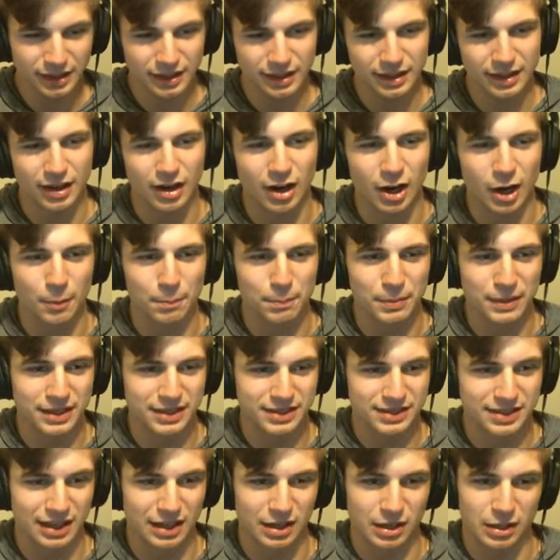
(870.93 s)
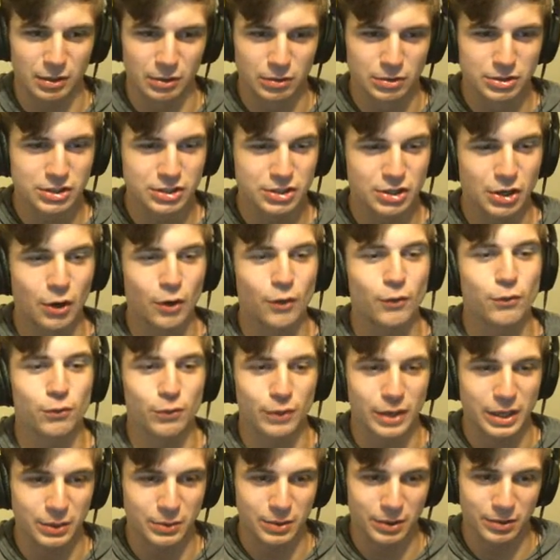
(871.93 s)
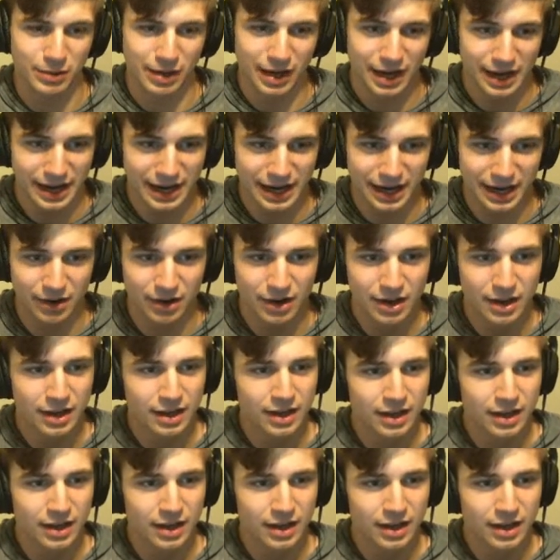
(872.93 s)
Harpies that are so frequent right now.